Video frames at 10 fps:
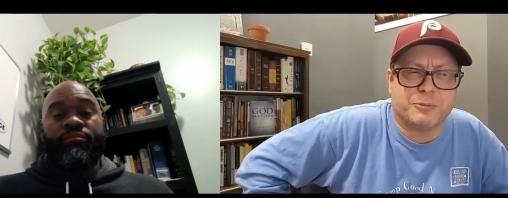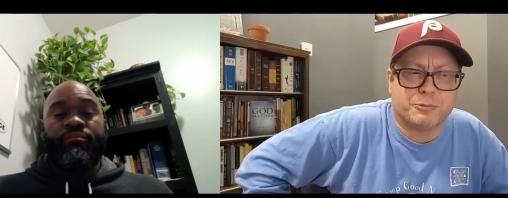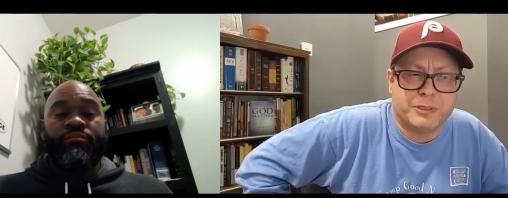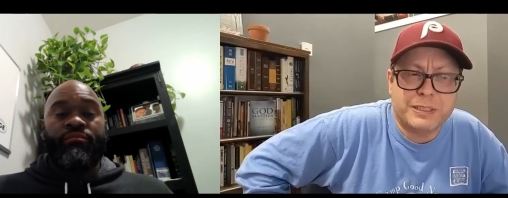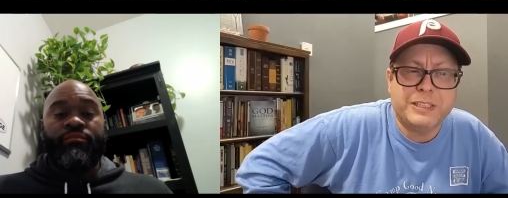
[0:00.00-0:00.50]

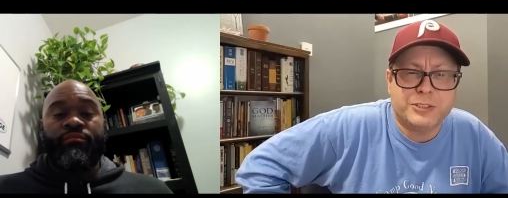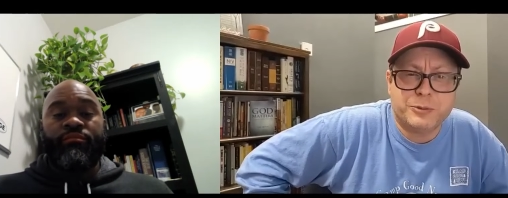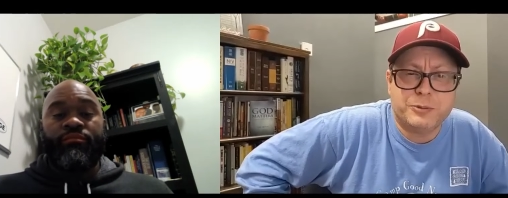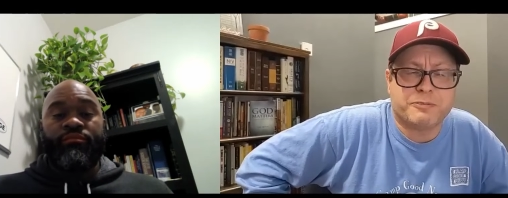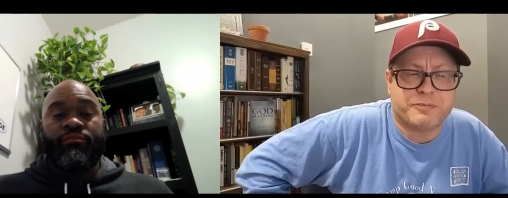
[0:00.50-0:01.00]
Speaker 1: really
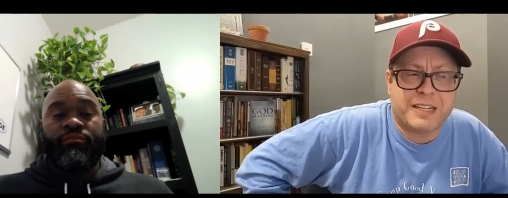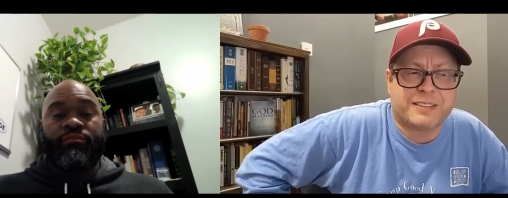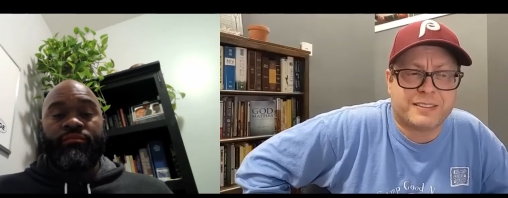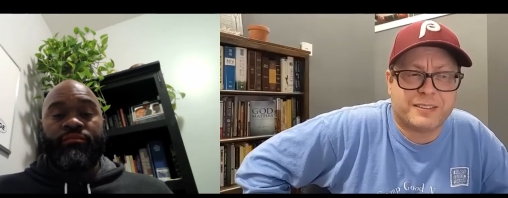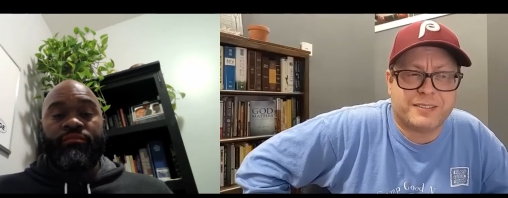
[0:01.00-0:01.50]
do
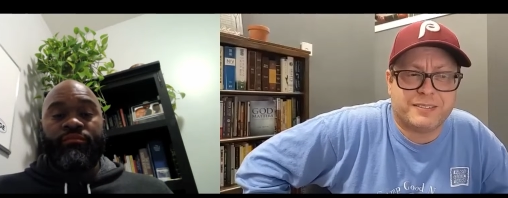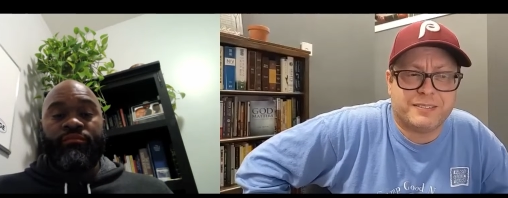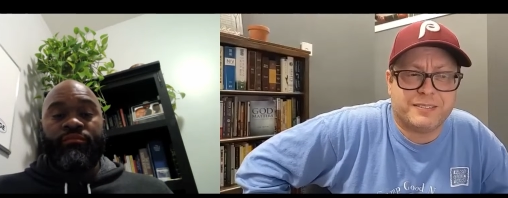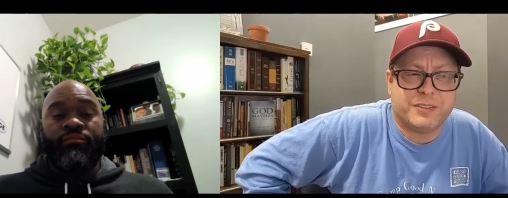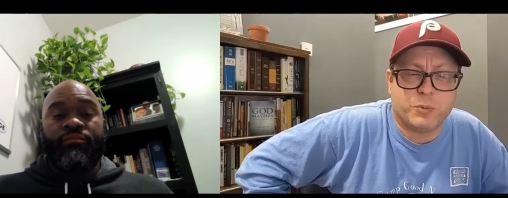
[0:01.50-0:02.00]
affect
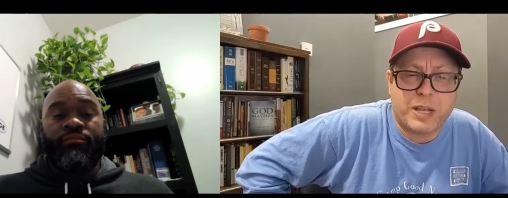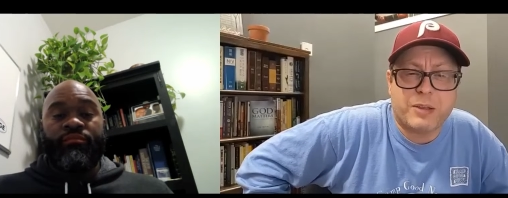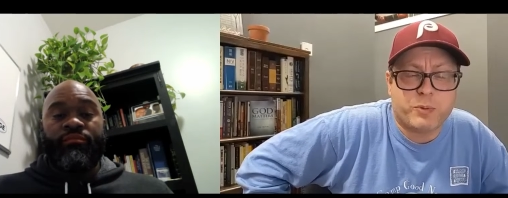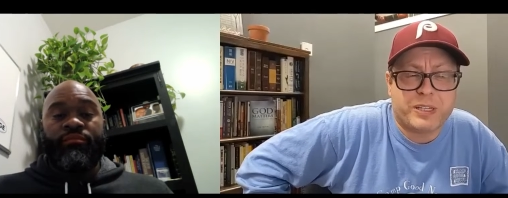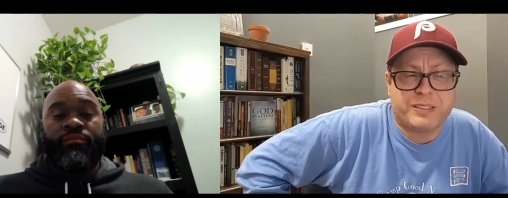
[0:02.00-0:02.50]
the
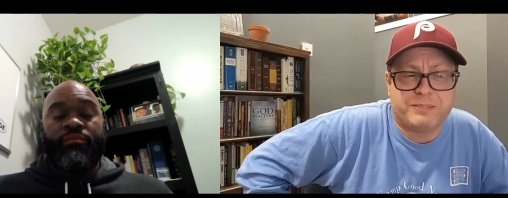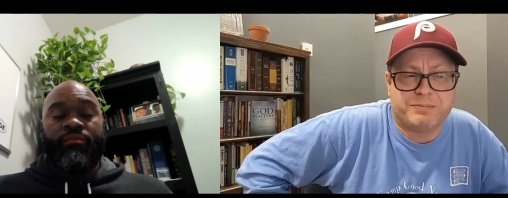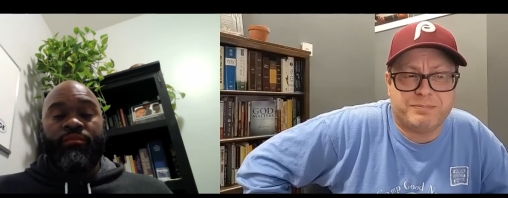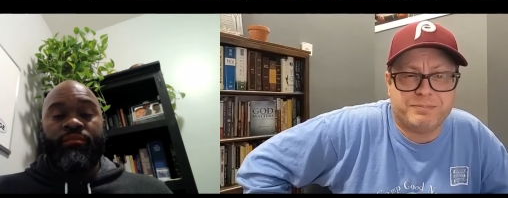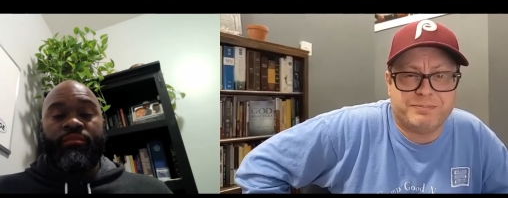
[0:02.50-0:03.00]
way
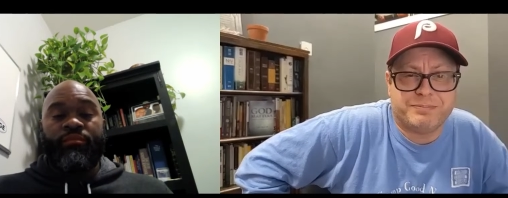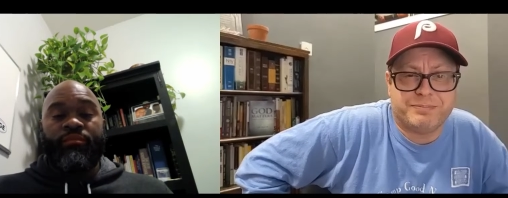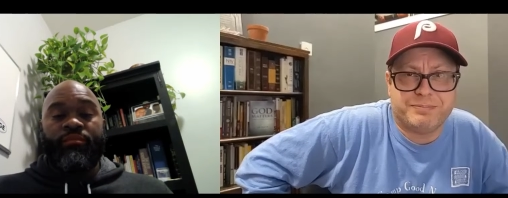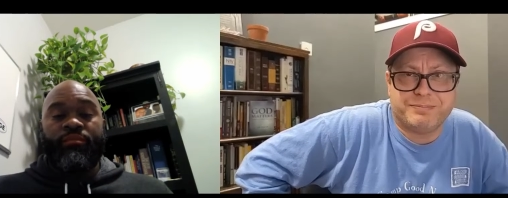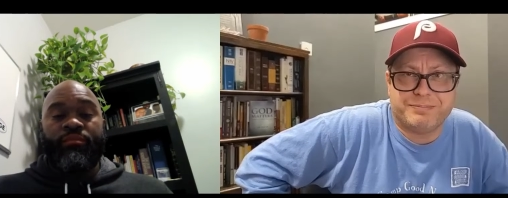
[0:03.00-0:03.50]
we
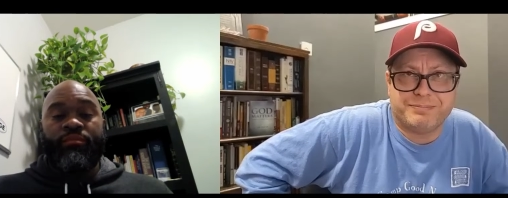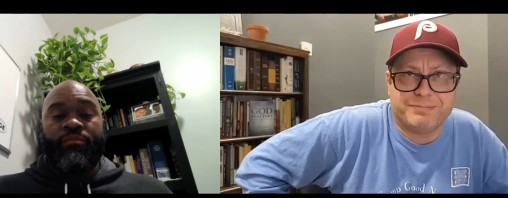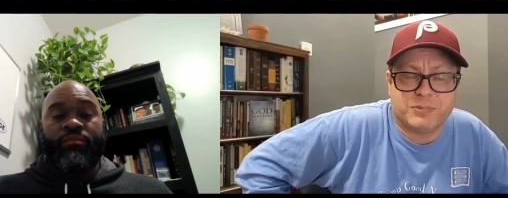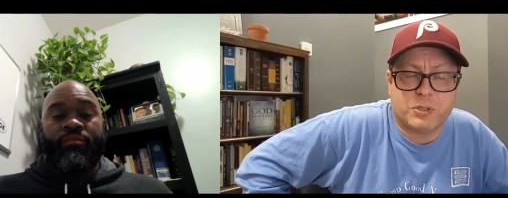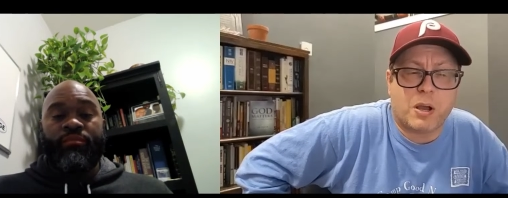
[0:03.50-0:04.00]

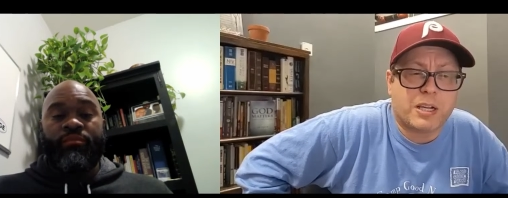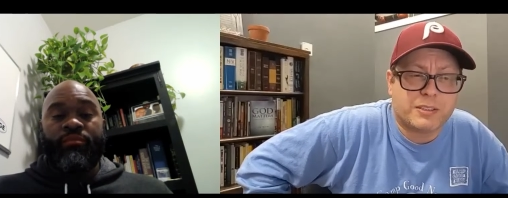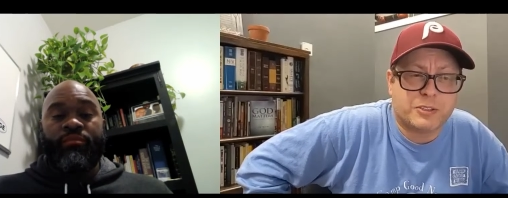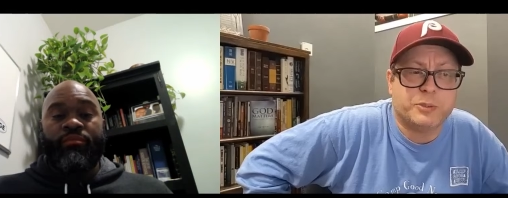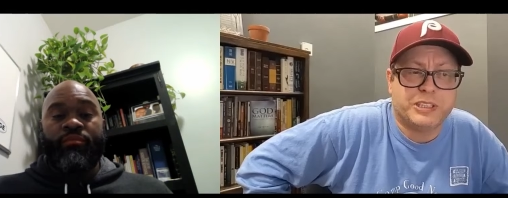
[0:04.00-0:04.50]

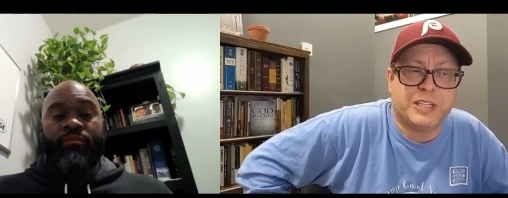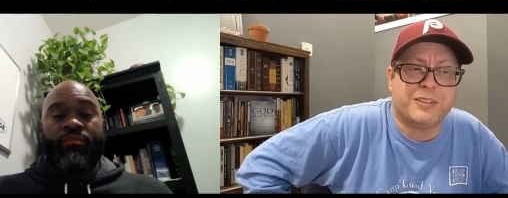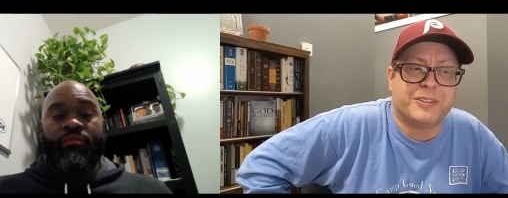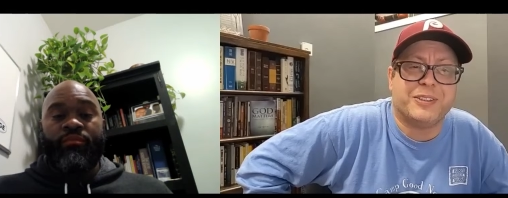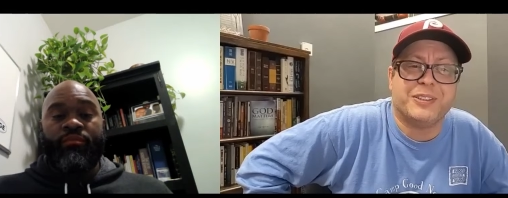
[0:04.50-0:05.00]
talk to
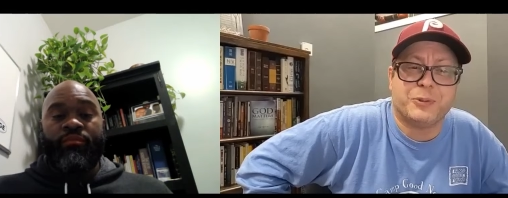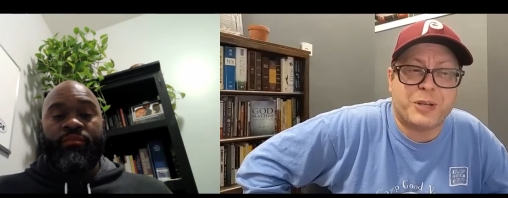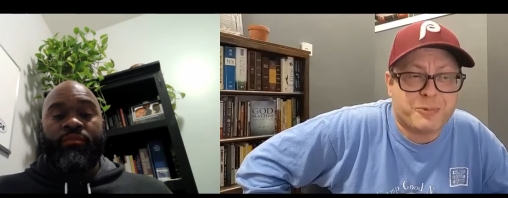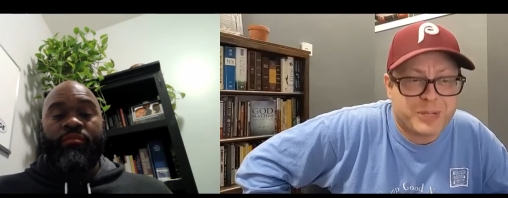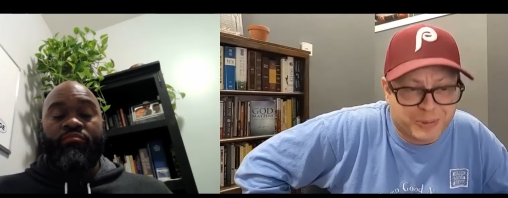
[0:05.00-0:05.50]
each other and
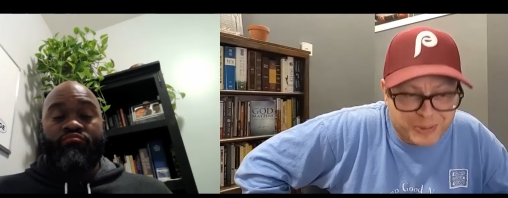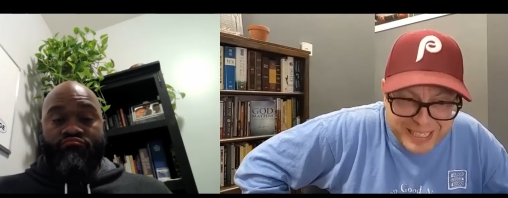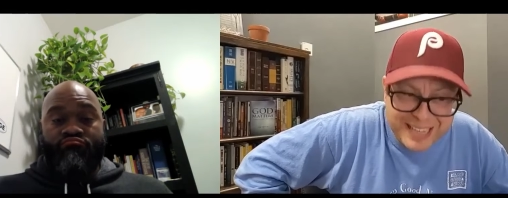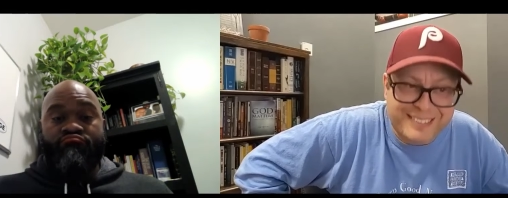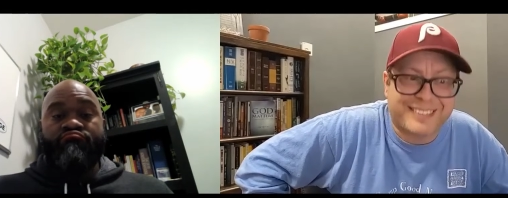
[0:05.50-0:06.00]
the way we
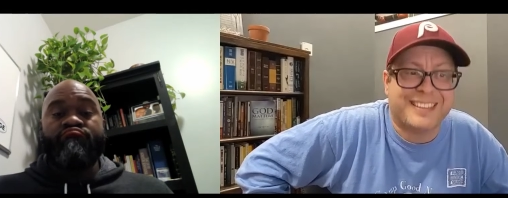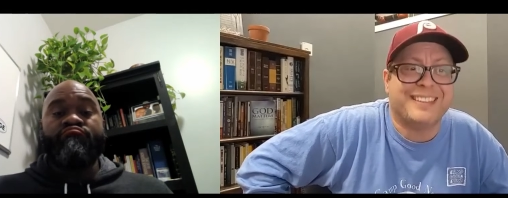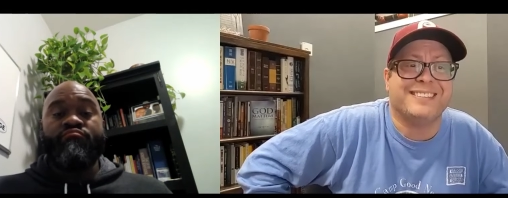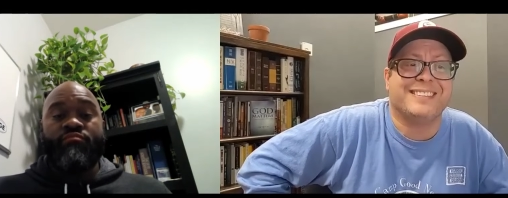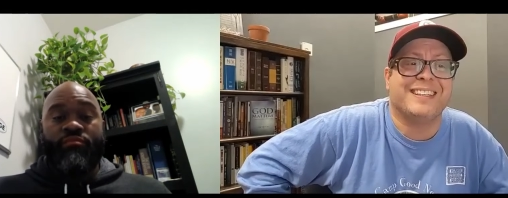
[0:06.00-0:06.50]
look at
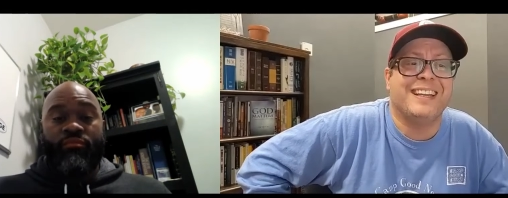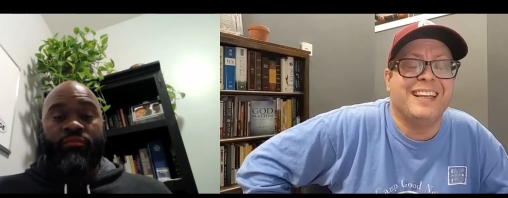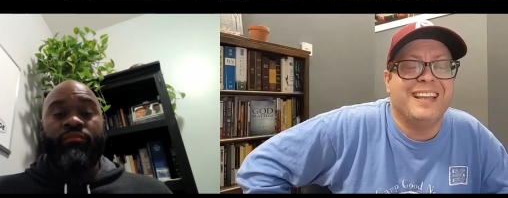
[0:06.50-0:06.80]
things.